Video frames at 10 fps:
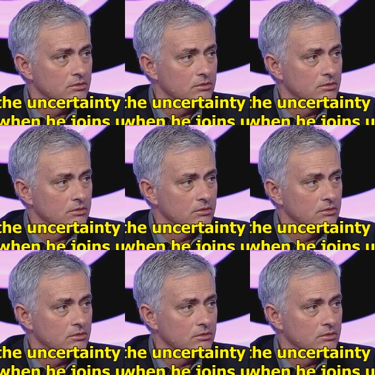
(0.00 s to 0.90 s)

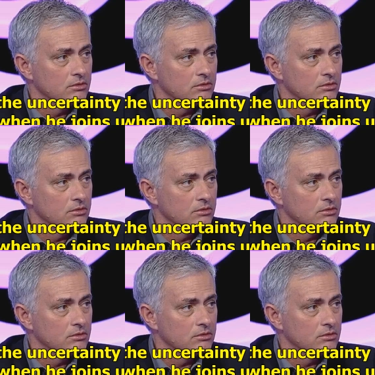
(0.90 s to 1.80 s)

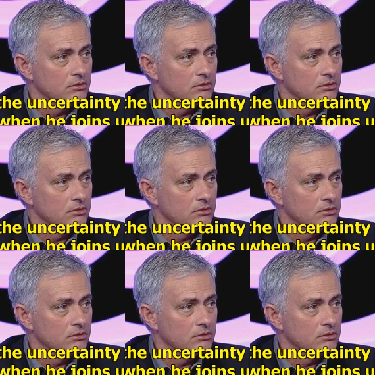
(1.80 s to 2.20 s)
(silence)